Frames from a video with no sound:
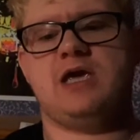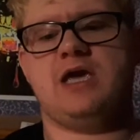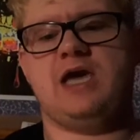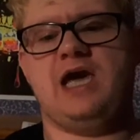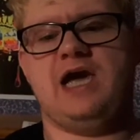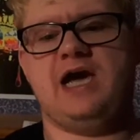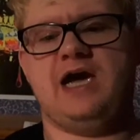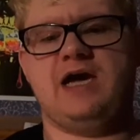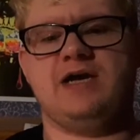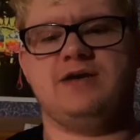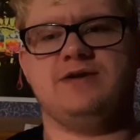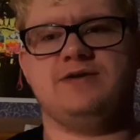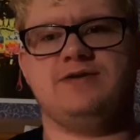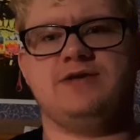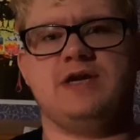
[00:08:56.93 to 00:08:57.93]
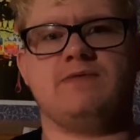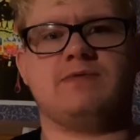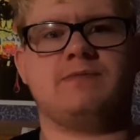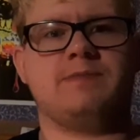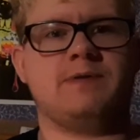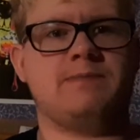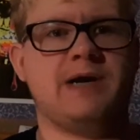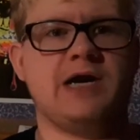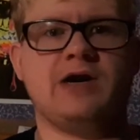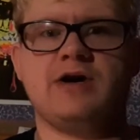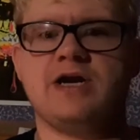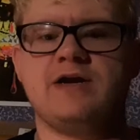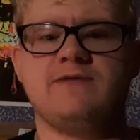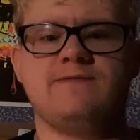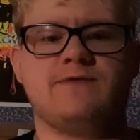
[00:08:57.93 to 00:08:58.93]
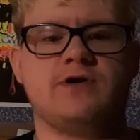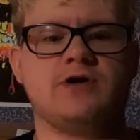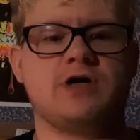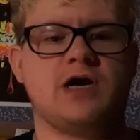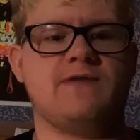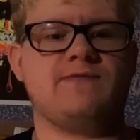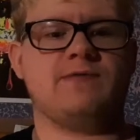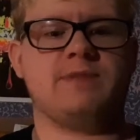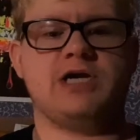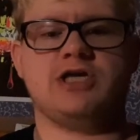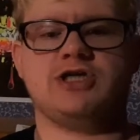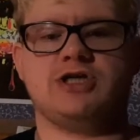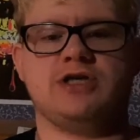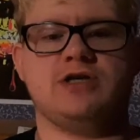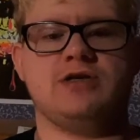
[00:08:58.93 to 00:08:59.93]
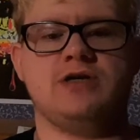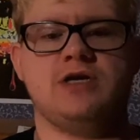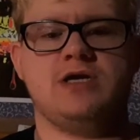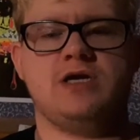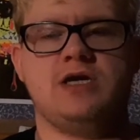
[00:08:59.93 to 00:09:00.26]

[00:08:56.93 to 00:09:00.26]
and they were preparing for her confirmation,